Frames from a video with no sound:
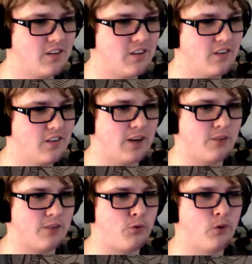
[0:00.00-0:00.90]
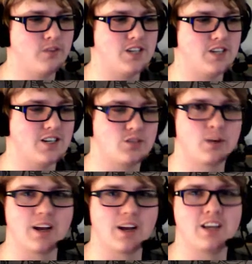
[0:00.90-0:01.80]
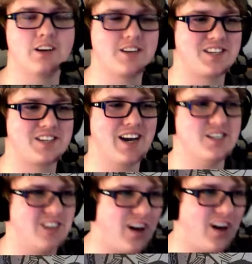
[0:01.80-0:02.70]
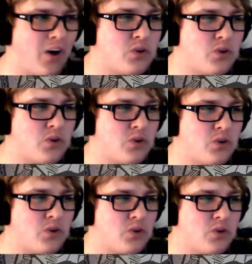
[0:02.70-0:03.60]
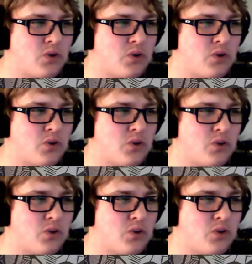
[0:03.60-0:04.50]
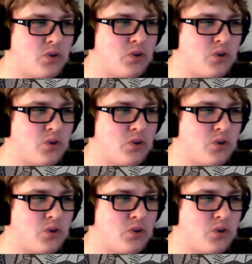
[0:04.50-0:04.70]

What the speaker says: We got 4 of dust. We're gonna kill these guys. Now, how dare you set a rockfall on me?